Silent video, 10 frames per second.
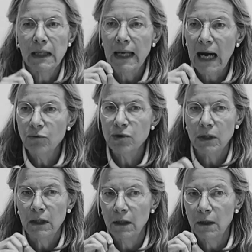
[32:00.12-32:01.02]
allows
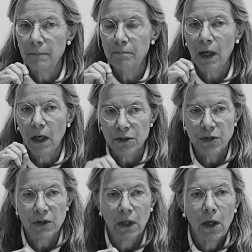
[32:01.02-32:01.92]

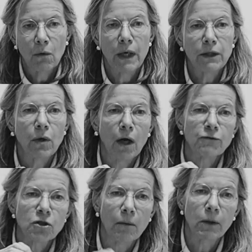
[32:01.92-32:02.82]
us, when you
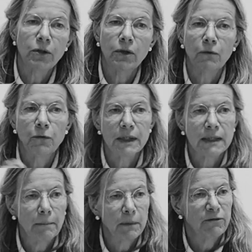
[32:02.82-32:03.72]
have trouble, for
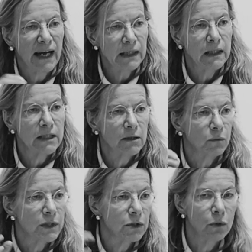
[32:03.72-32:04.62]
example, vandalism
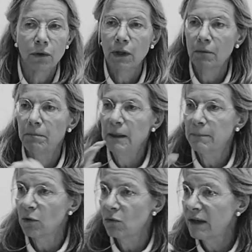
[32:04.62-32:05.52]
with young
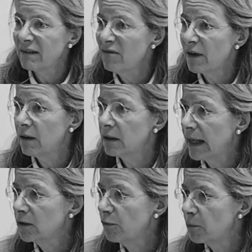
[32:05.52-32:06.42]
people or whatever
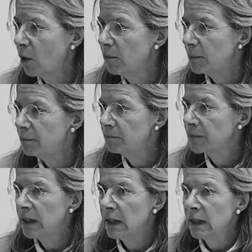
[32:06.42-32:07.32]
kind of problem,
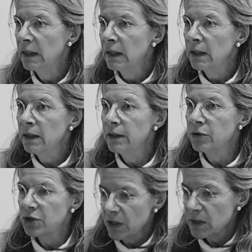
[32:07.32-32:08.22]

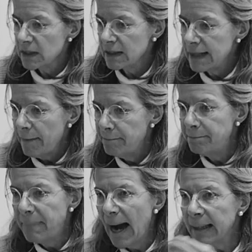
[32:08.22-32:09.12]
you just
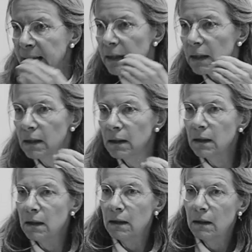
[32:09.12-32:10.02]
step back.
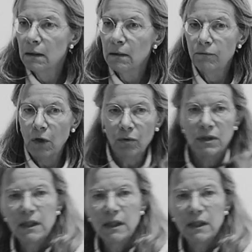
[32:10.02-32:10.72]
Don't